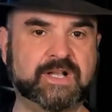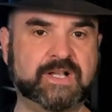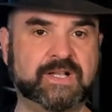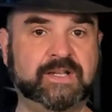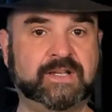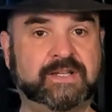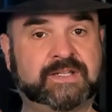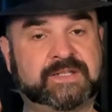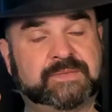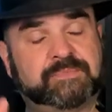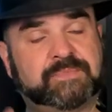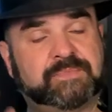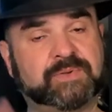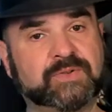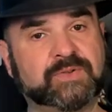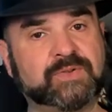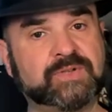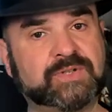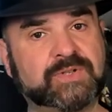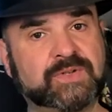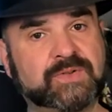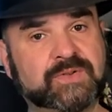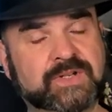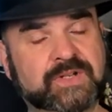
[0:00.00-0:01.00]
It's
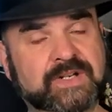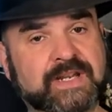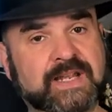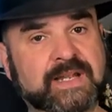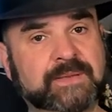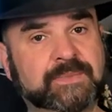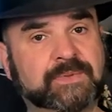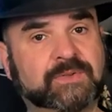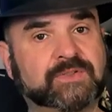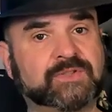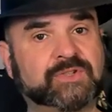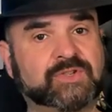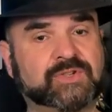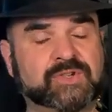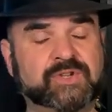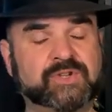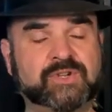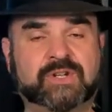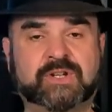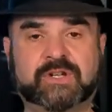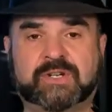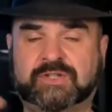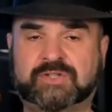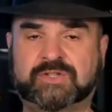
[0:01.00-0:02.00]
Bluetooth enabled, so you
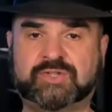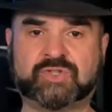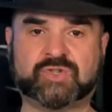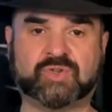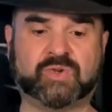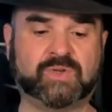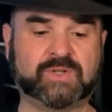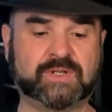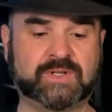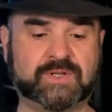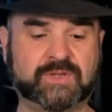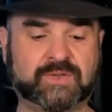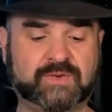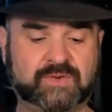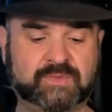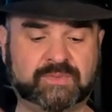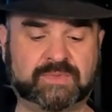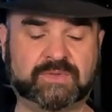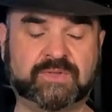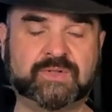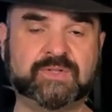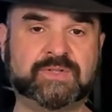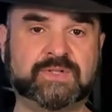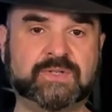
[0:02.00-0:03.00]
can control it through
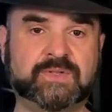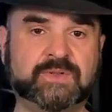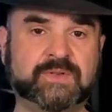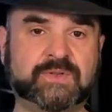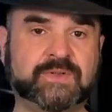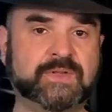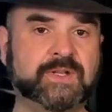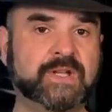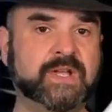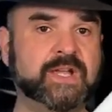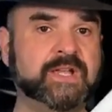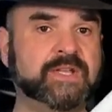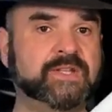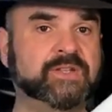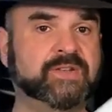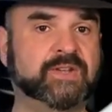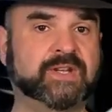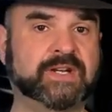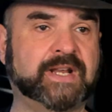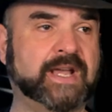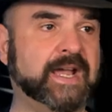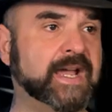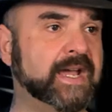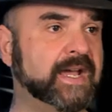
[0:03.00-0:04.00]
Bluetooth. You
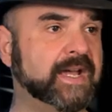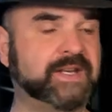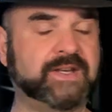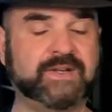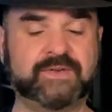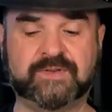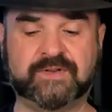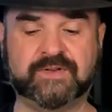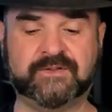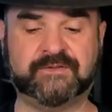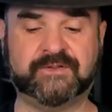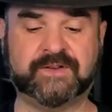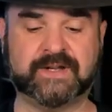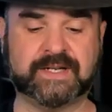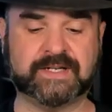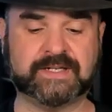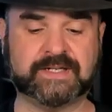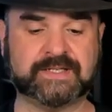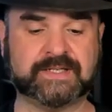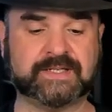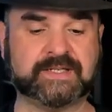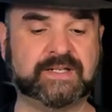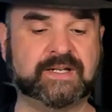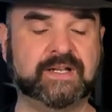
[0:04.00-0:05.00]
can add new
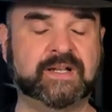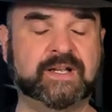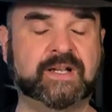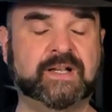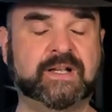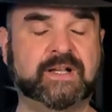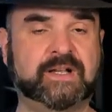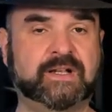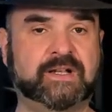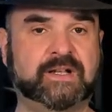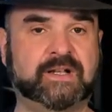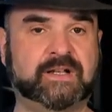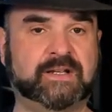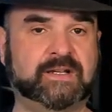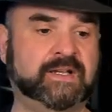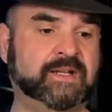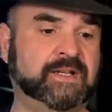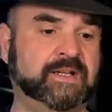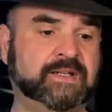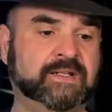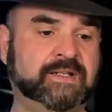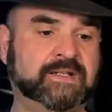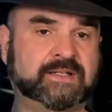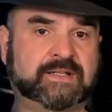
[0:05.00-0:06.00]
effects.
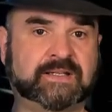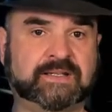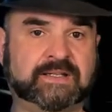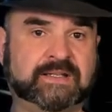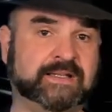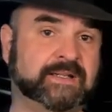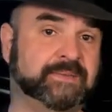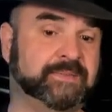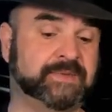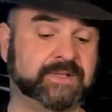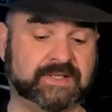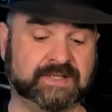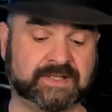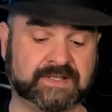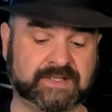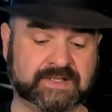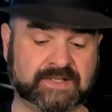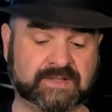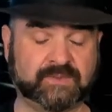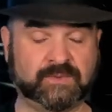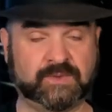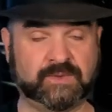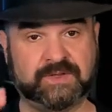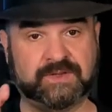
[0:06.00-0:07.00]
It is
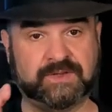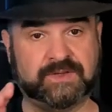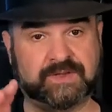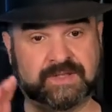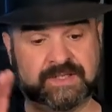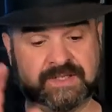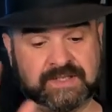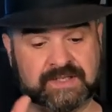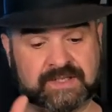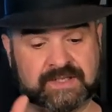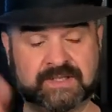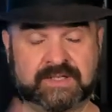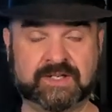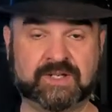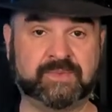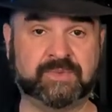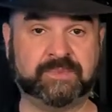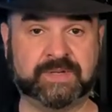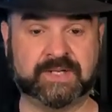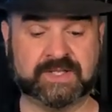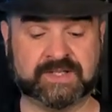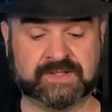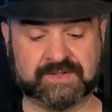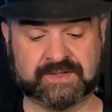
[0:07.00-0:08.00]
limitless with this
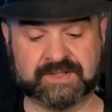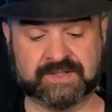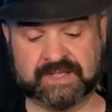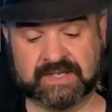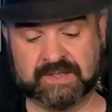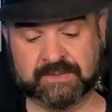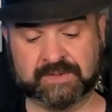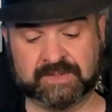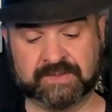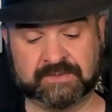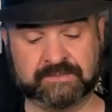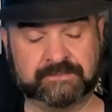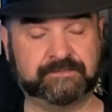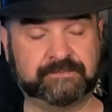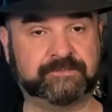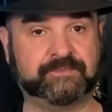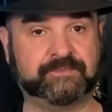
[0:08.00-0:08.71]
Neopixel Saber.